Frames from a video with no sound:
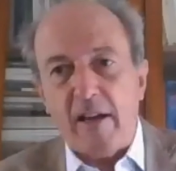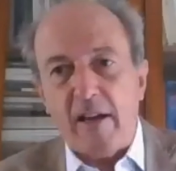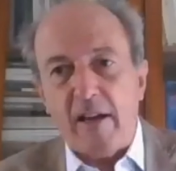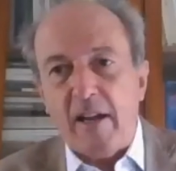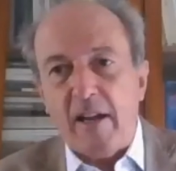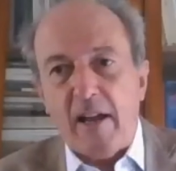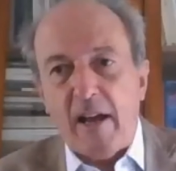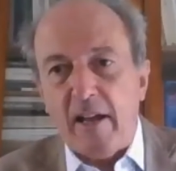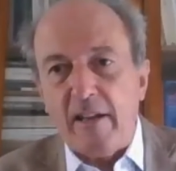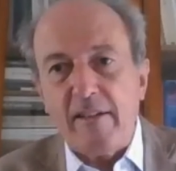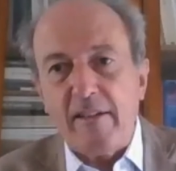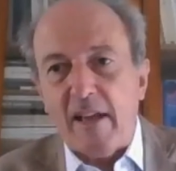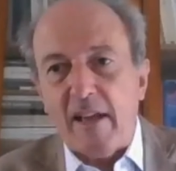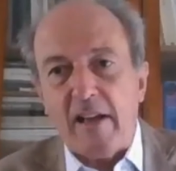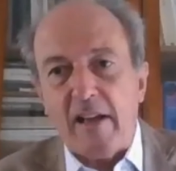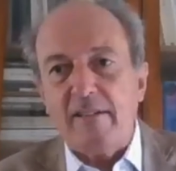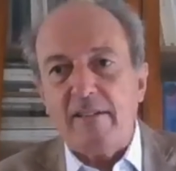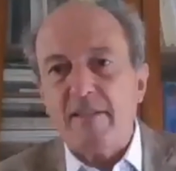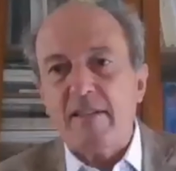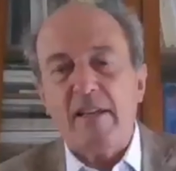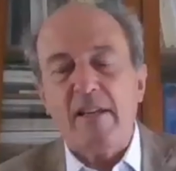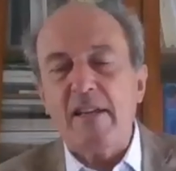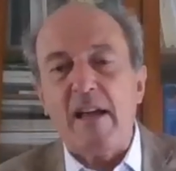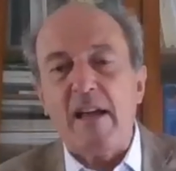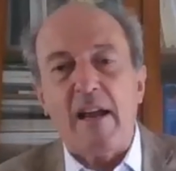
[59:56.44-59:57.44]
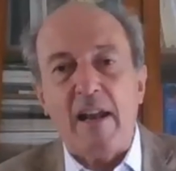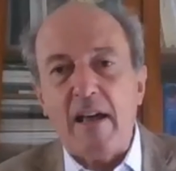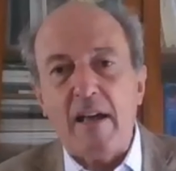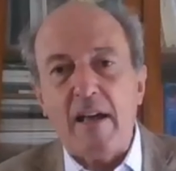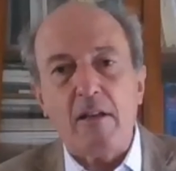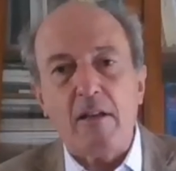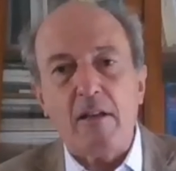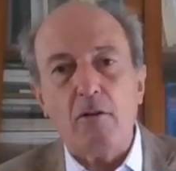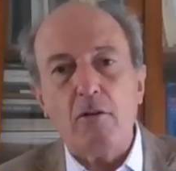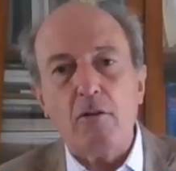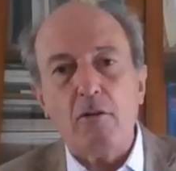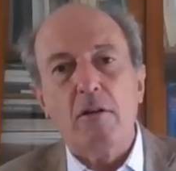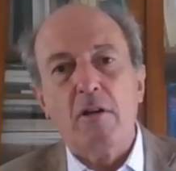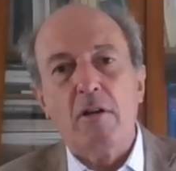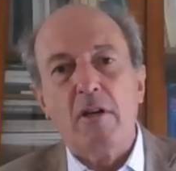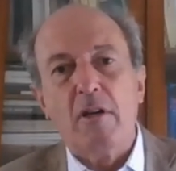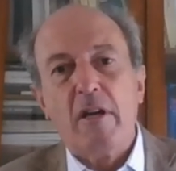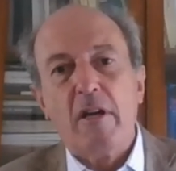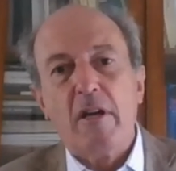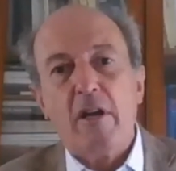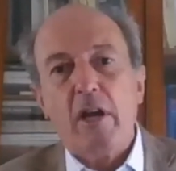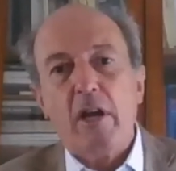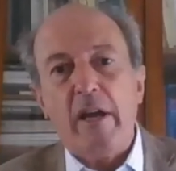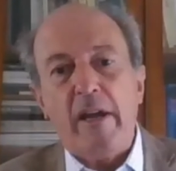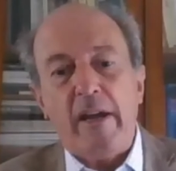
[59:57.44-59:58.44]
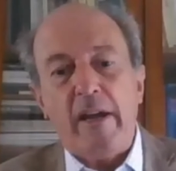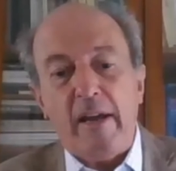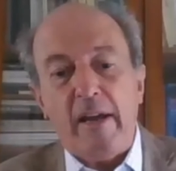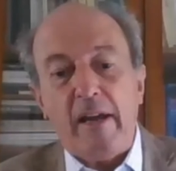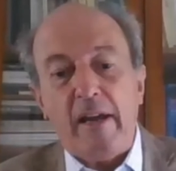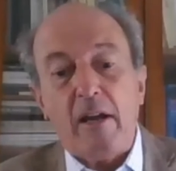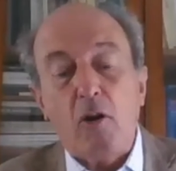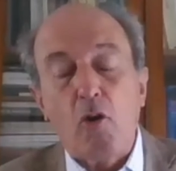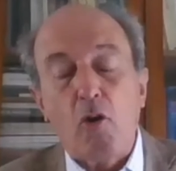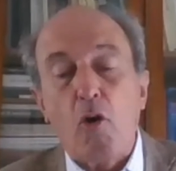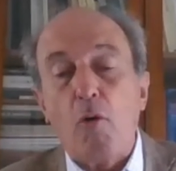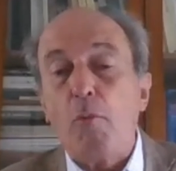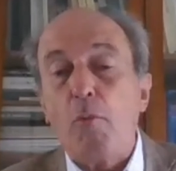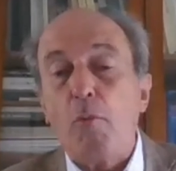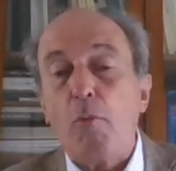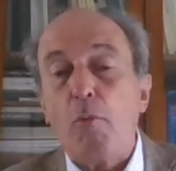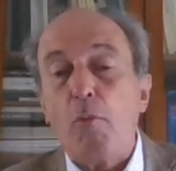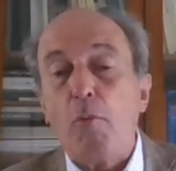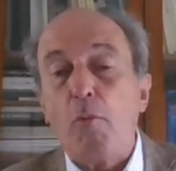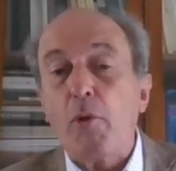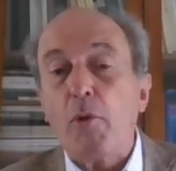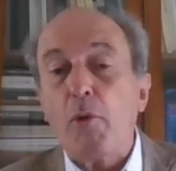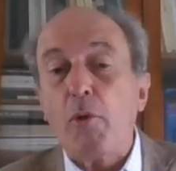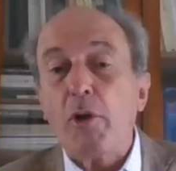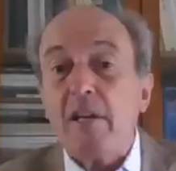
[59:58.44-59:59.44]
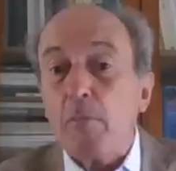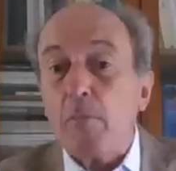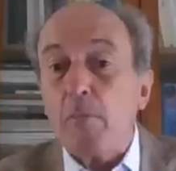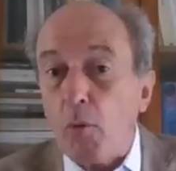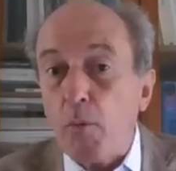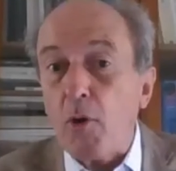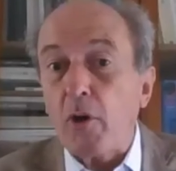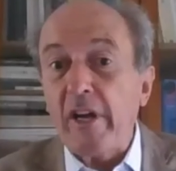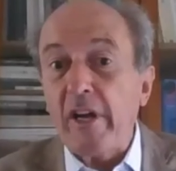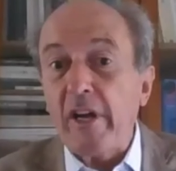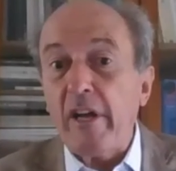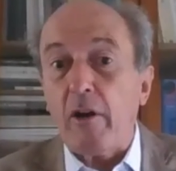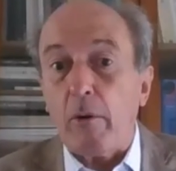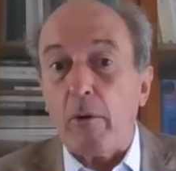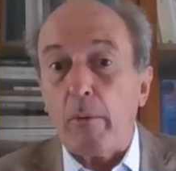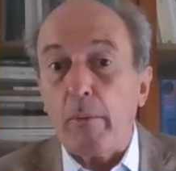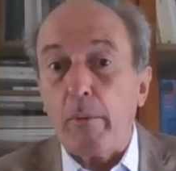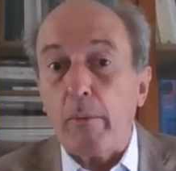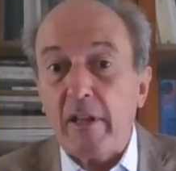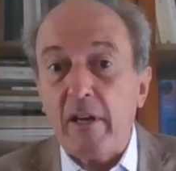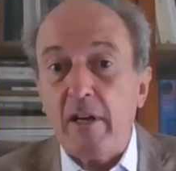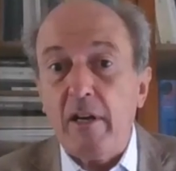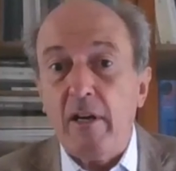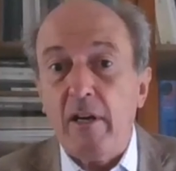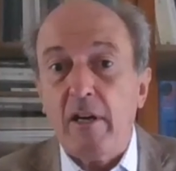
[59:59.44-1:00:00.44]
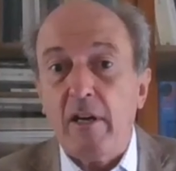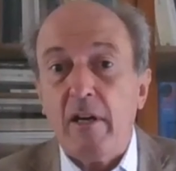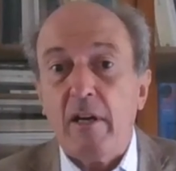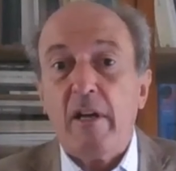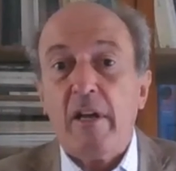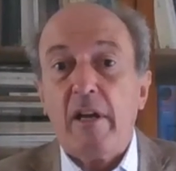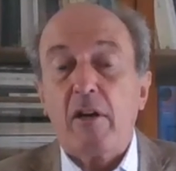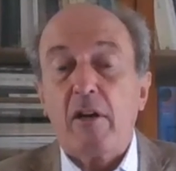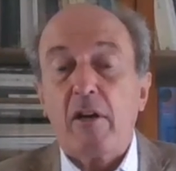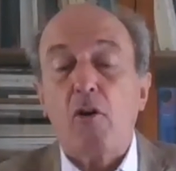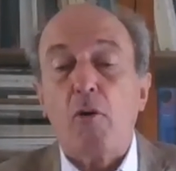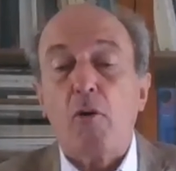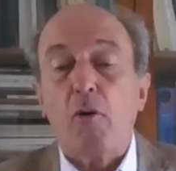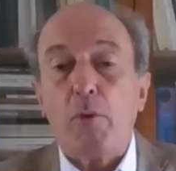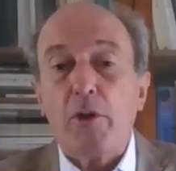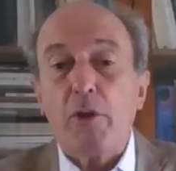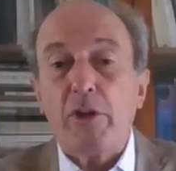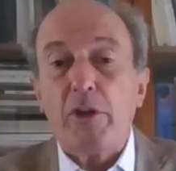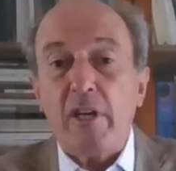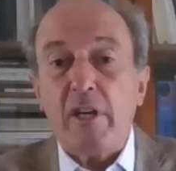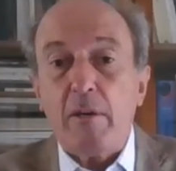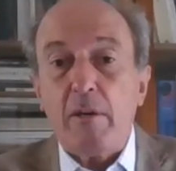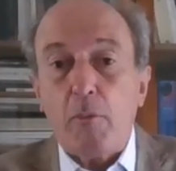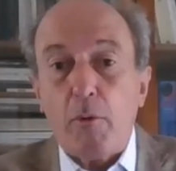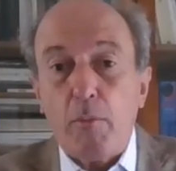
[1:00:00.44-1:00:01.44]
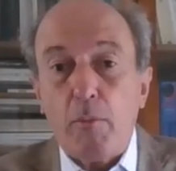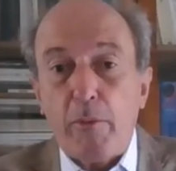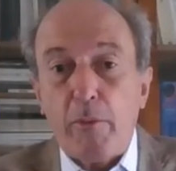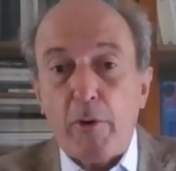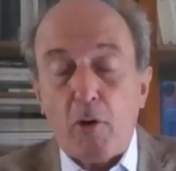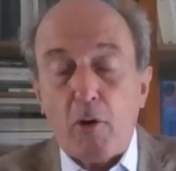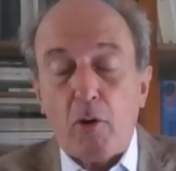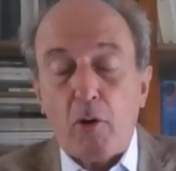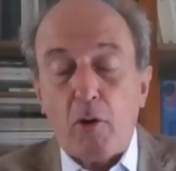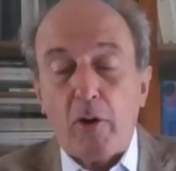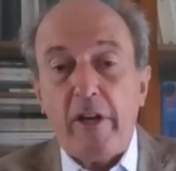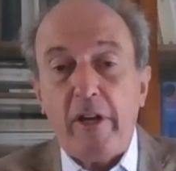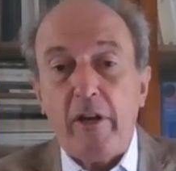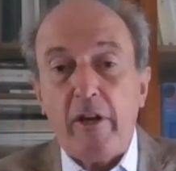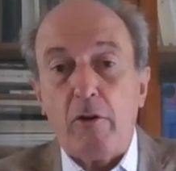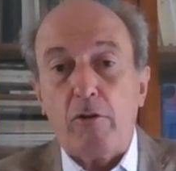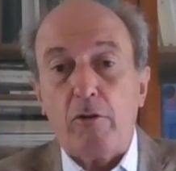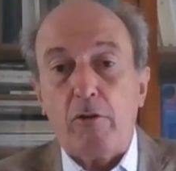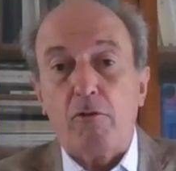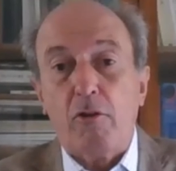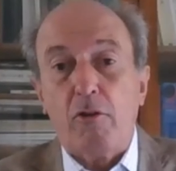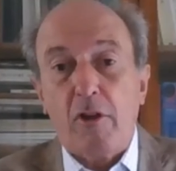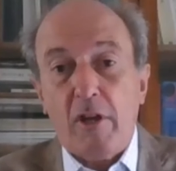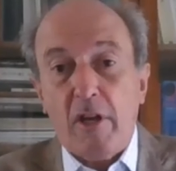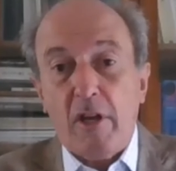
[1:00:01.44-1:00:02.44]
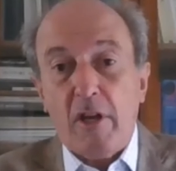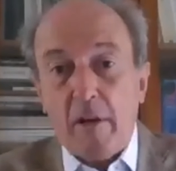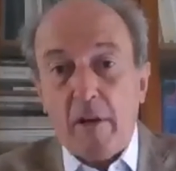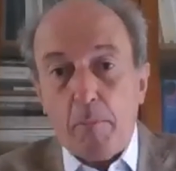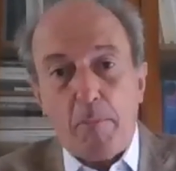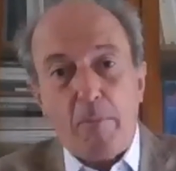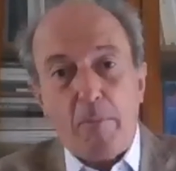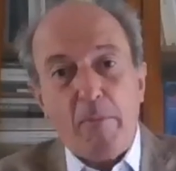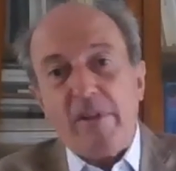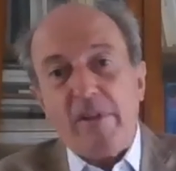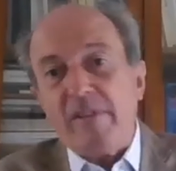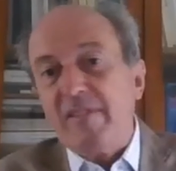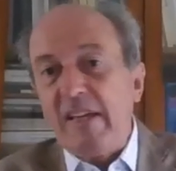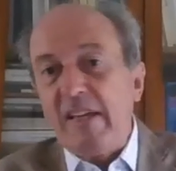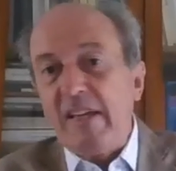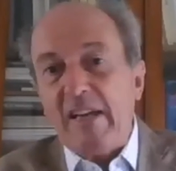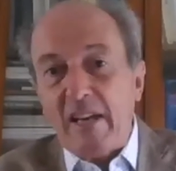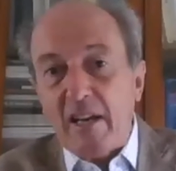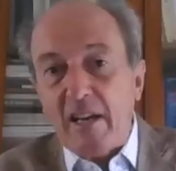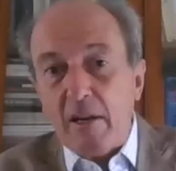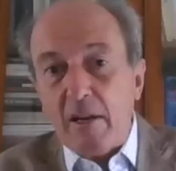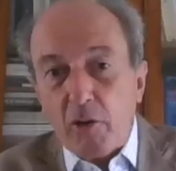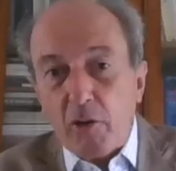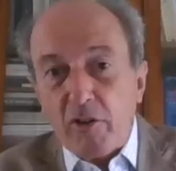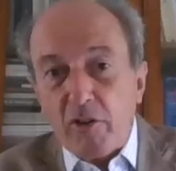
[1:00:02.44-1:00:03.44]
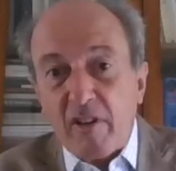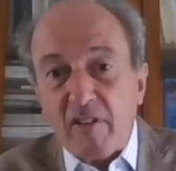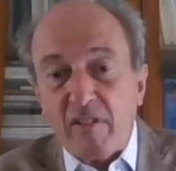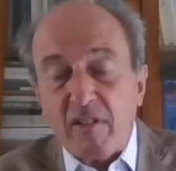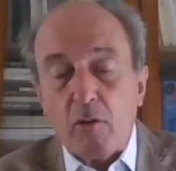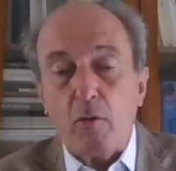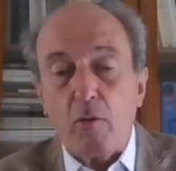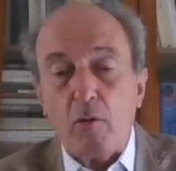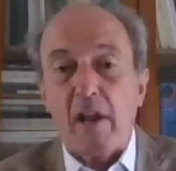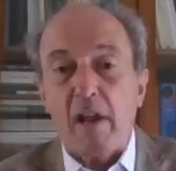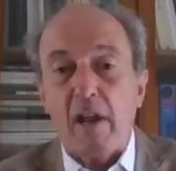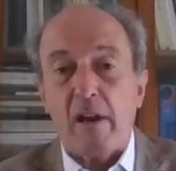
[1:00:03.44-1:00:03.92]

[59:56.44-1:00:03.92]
And I think that all of the panelists have highlighted where some of these blockages are,